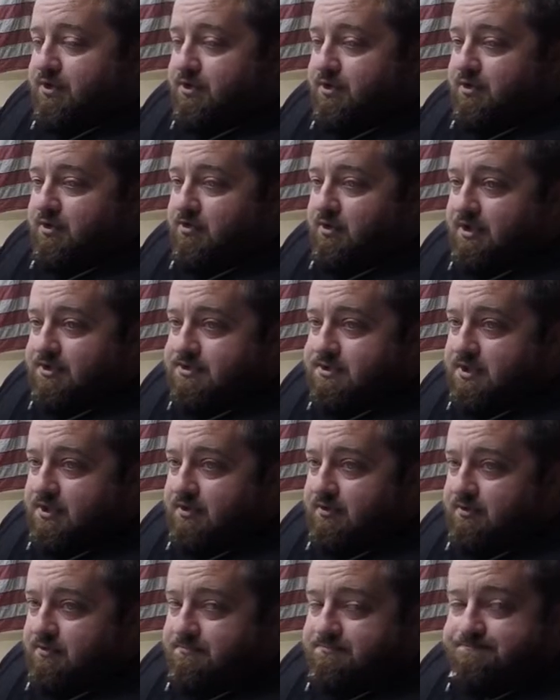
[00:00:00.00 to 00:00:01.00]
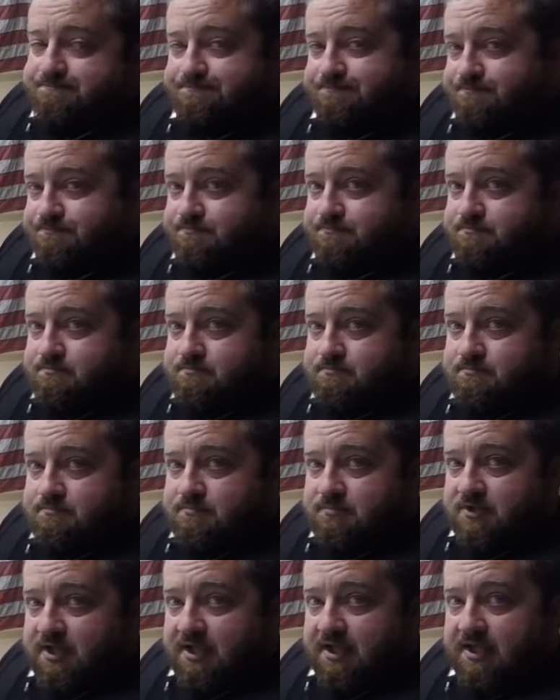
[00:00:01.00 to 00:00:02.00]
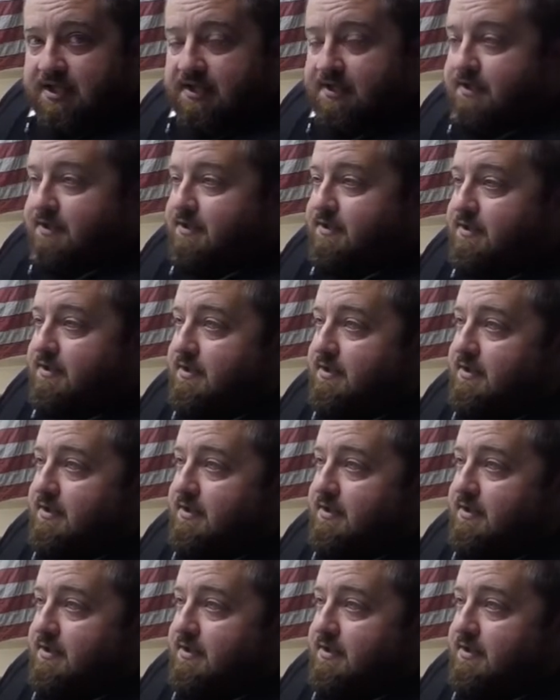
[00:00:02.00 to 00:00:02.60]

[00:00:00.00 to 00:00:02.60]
good grease cutter, and